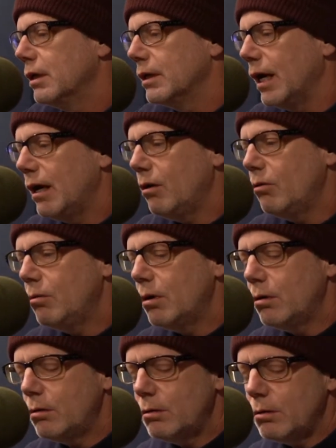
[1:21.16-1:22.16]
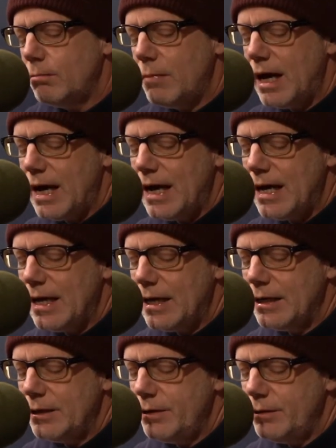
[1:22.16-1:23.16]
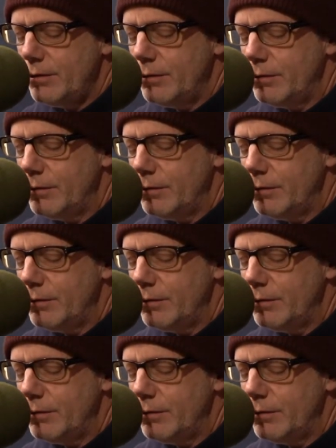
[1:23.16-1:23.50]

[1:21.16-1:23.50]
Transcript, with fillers: I wanna buy you.